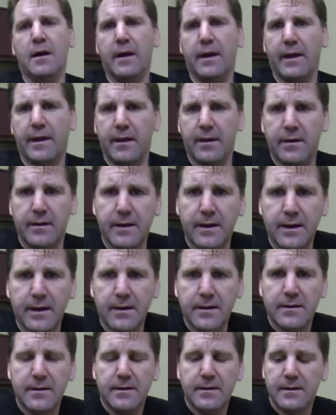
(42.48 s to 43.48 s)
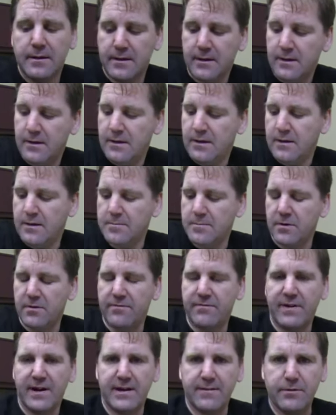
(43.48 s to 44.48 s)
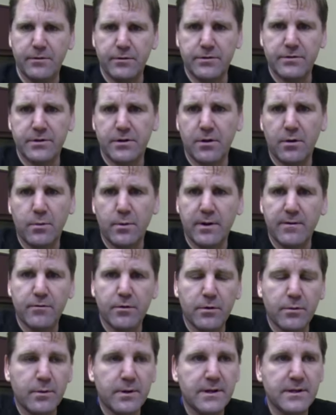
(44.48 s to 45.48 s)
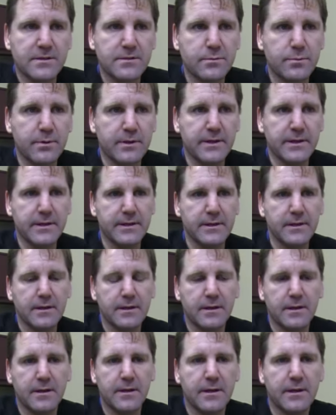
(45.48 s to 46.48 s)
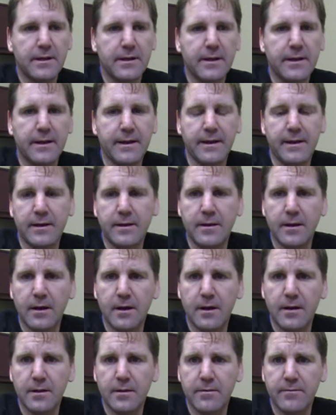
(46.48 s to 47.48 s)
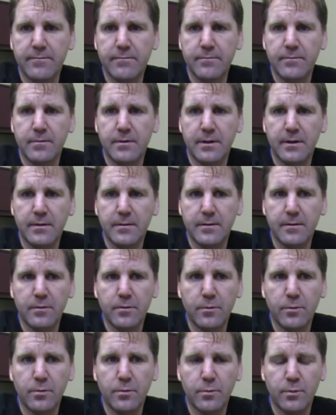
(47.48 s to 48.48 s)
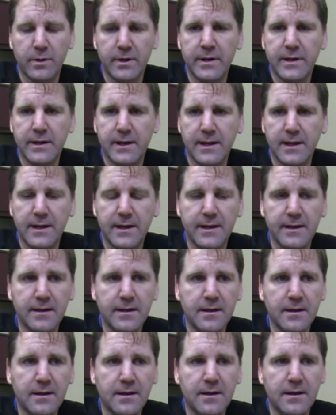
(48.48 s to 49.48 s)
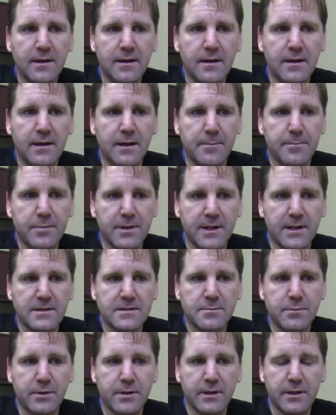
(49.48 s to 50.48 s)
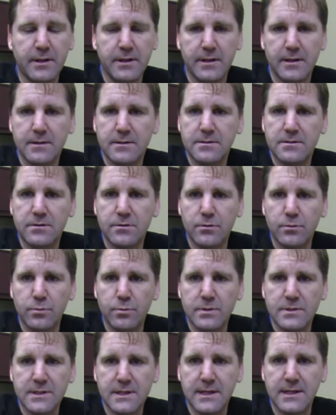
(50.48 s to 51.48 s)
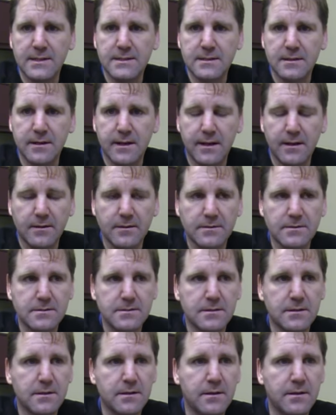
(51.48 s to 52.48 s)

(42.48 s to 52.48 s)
And about 5 years ago, whatever it was, we had, Wendy and I had plans to bring the kids to Wisconsin Dells.